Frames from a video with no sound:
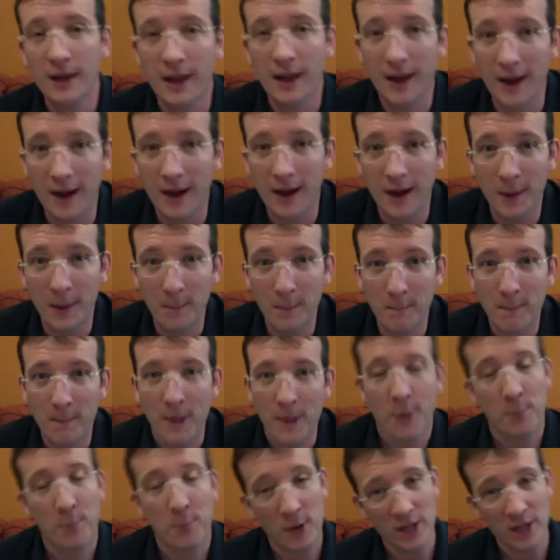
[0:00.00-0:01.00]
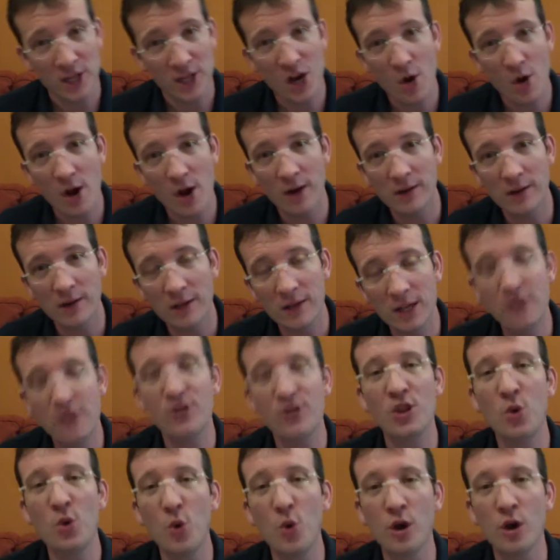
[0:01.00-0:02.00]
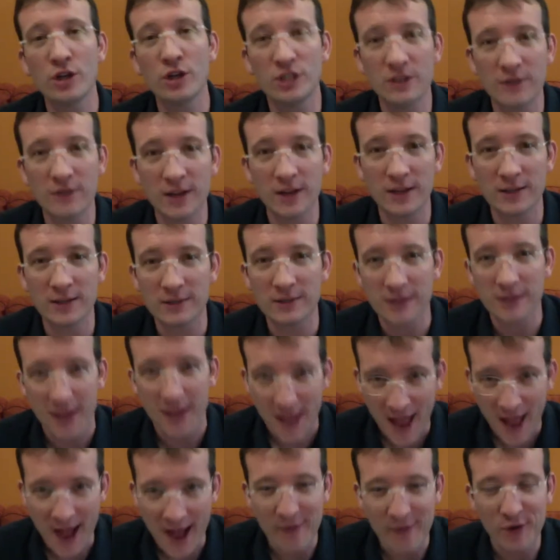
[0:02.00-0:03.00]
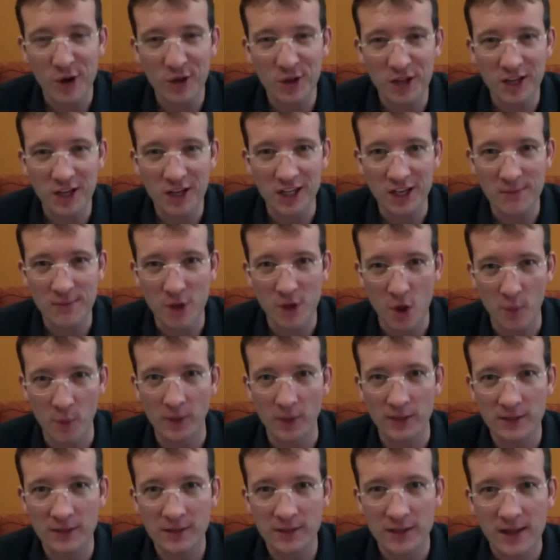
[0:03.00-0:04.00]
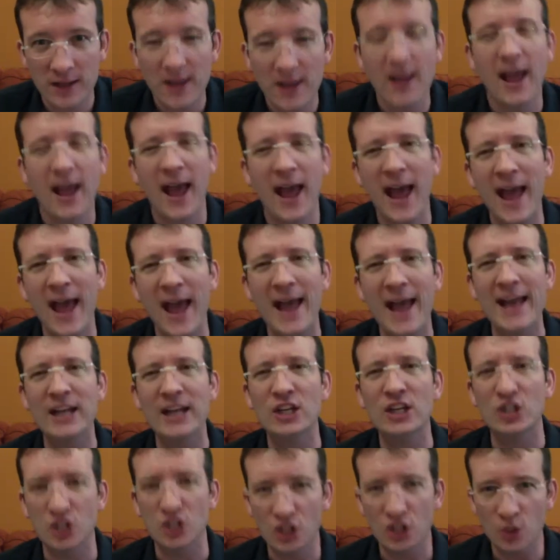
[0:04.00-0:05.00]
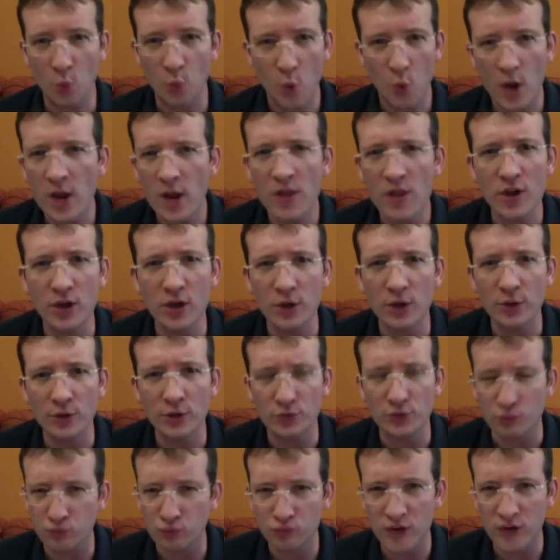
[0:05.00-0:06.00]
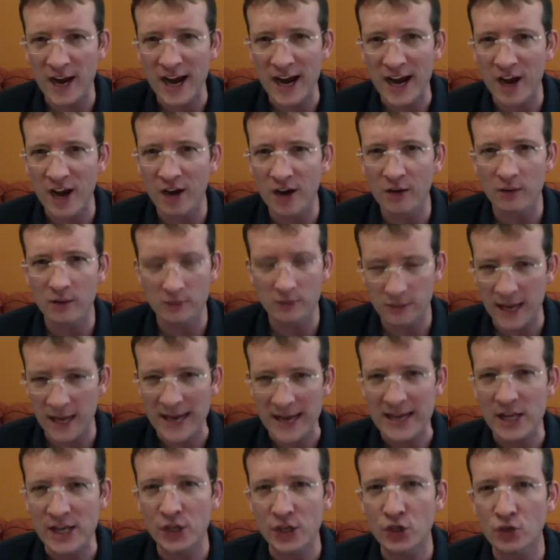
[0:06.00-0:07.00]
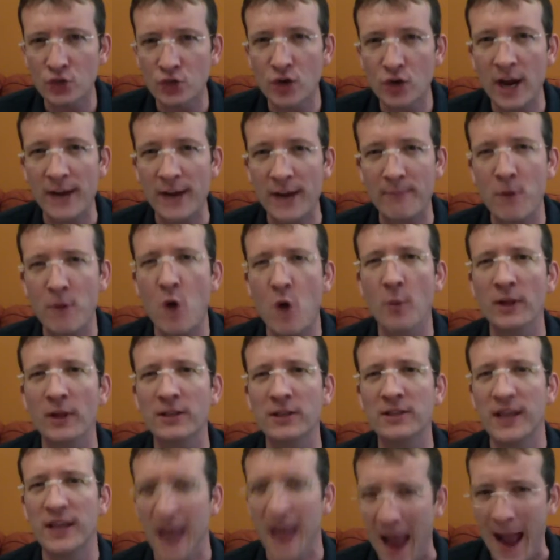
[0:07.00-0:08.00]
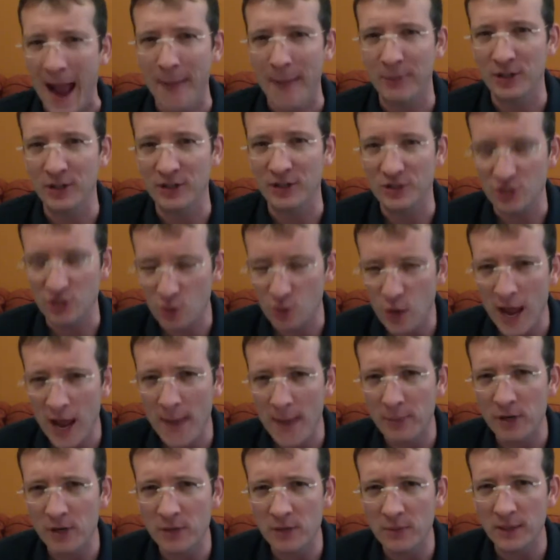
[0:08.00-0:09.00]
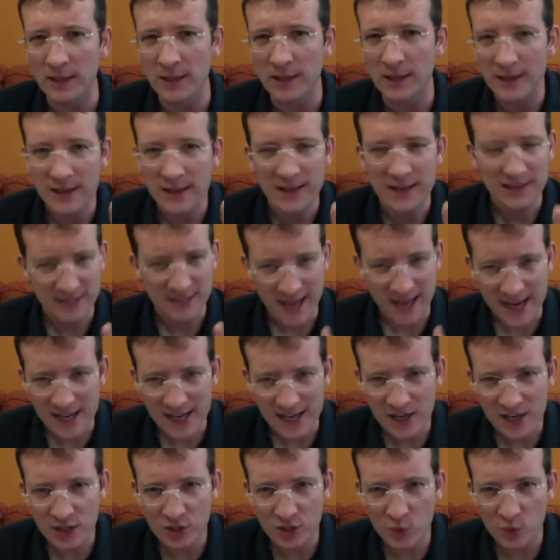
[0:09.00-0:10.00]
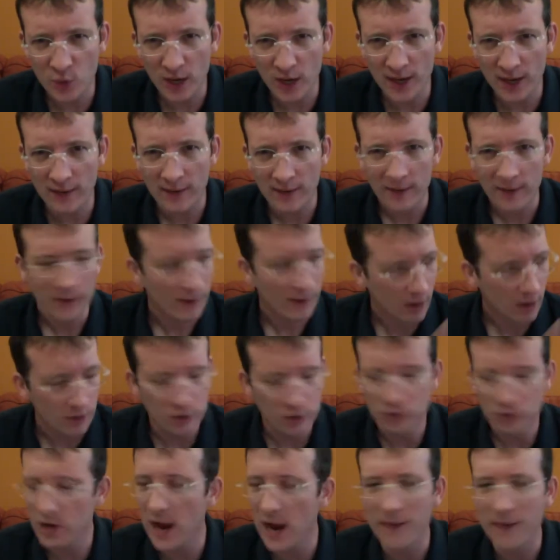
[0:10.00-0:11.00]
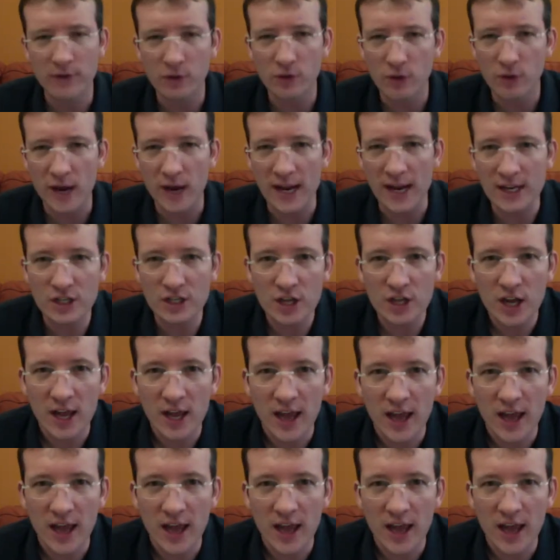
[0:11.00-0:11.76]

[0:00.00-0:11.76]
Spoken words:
But you know what? Even the worst of us have our lucky moments. And one of those rare lightning strike moments happens. You happen to be taking a swing on the driving range,